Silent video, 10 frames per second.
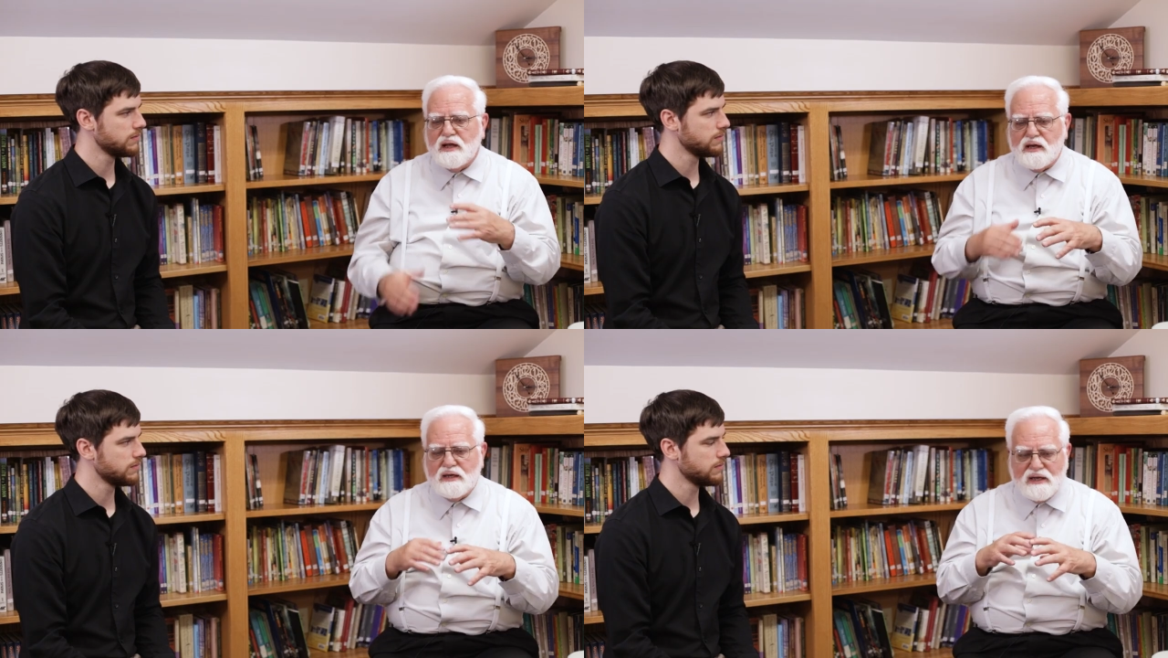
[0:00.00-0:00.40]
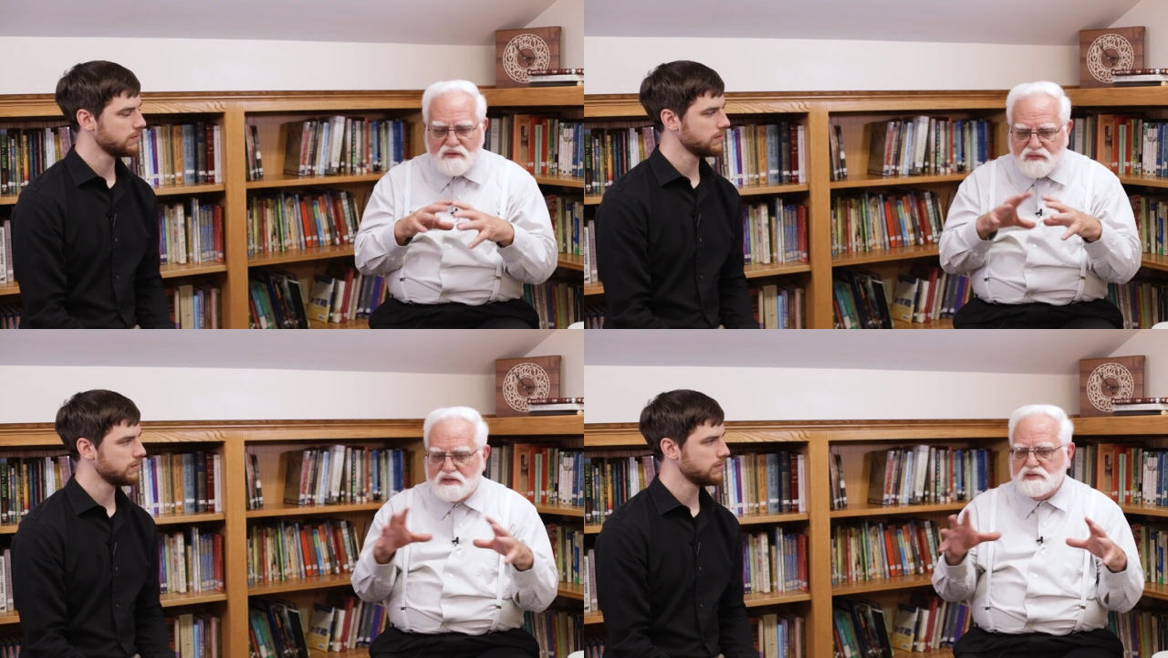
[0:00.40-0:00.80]
Speaker 1: When I
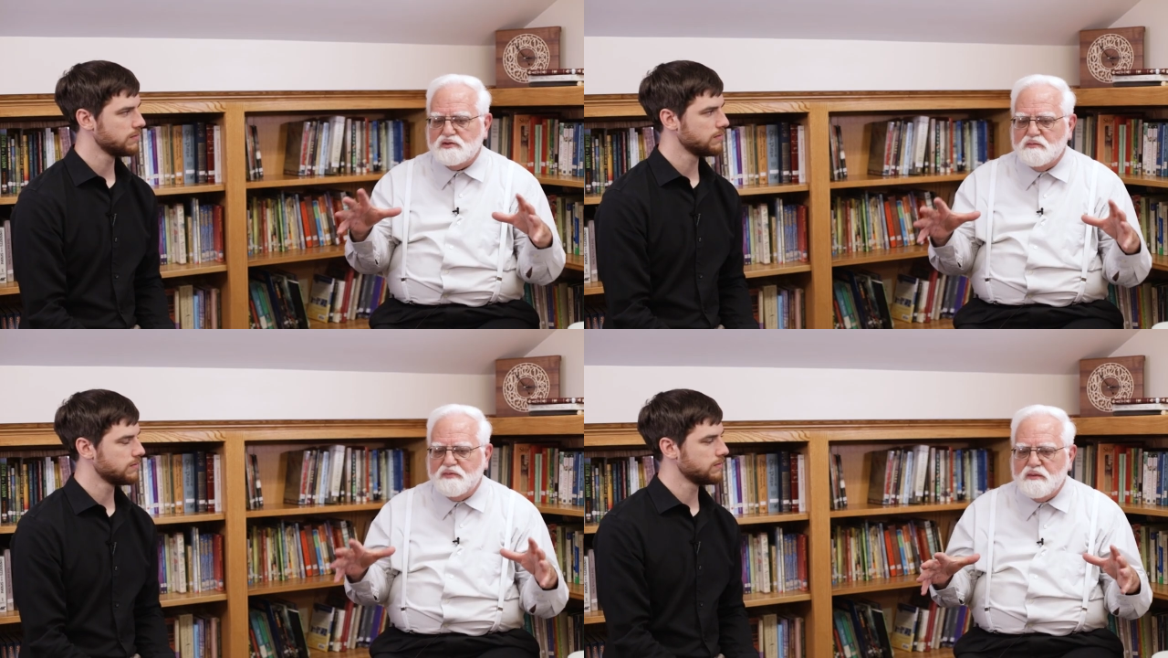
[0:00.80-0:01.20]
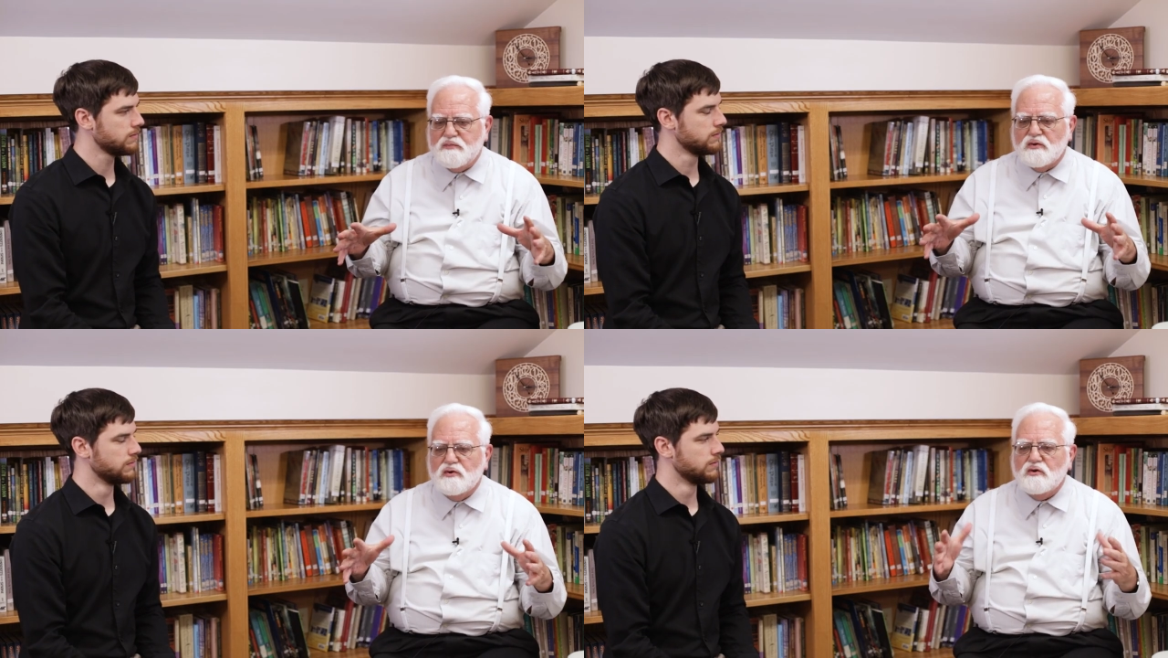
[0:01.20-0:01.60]
give this to
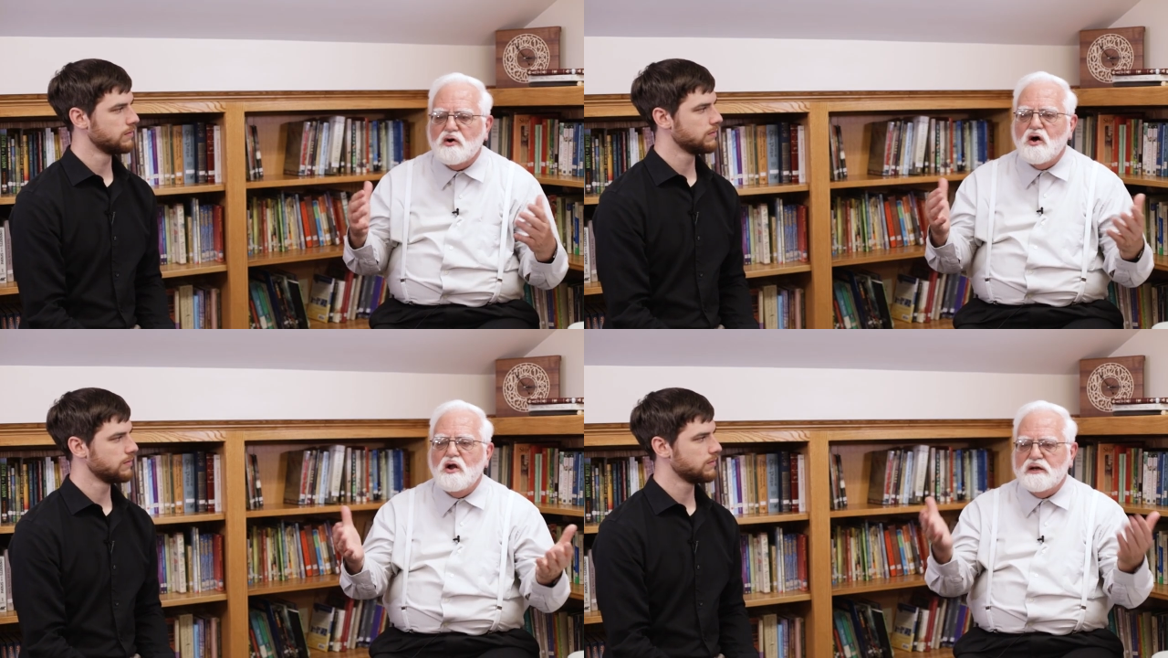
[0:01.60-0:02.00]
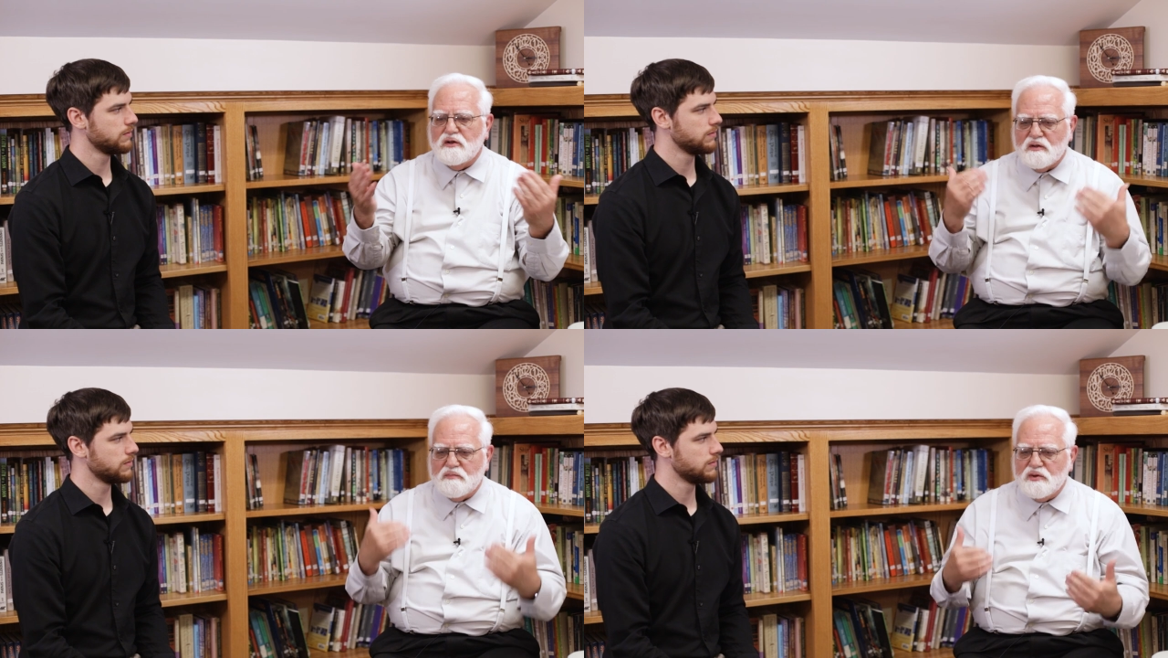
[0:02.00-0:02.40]
people who call in
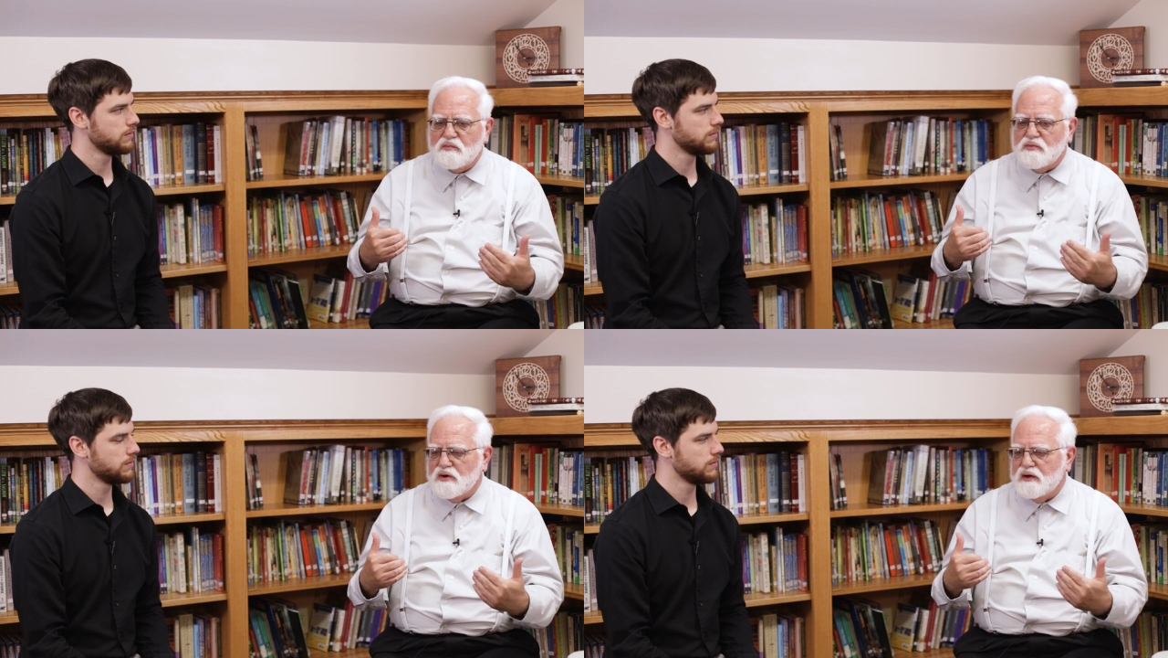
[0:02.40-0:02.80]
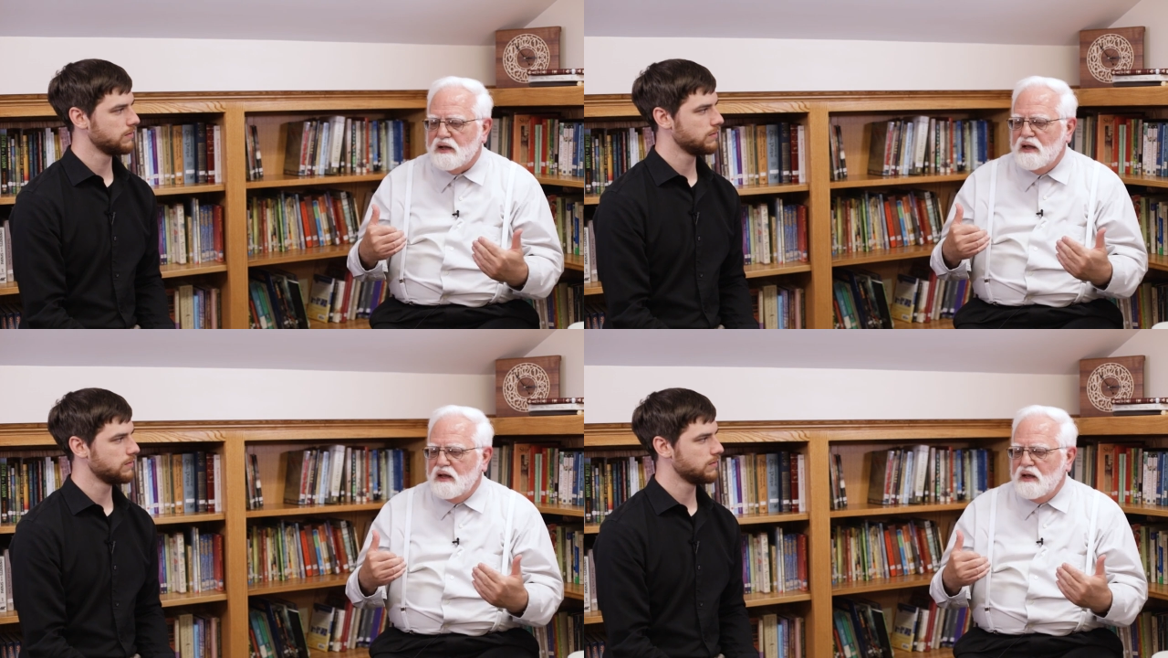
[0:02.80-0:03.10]
on the billboard,